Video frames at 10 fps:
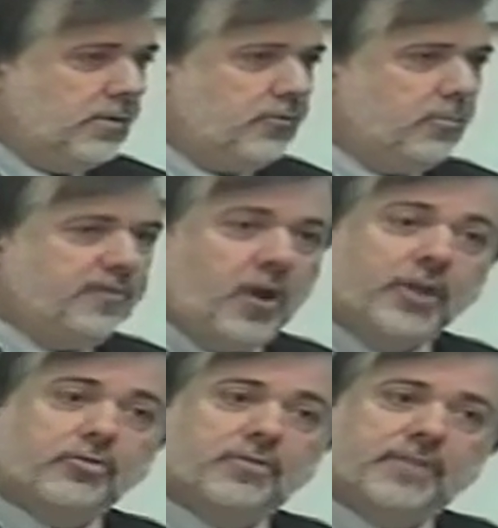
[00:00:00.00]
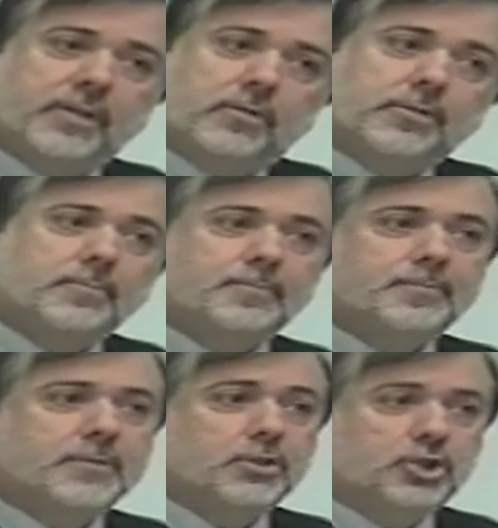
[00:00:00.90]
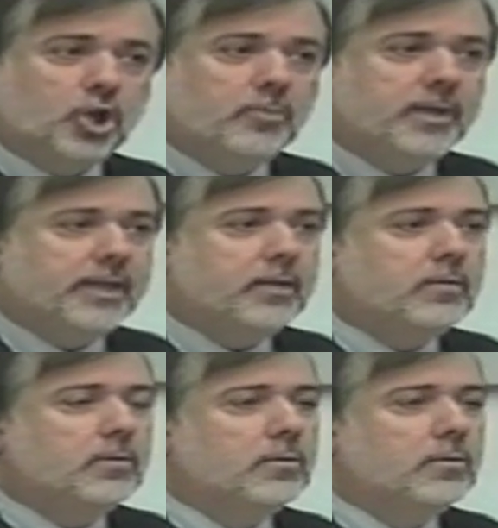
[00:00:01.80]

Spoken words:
From farther afield, Germany,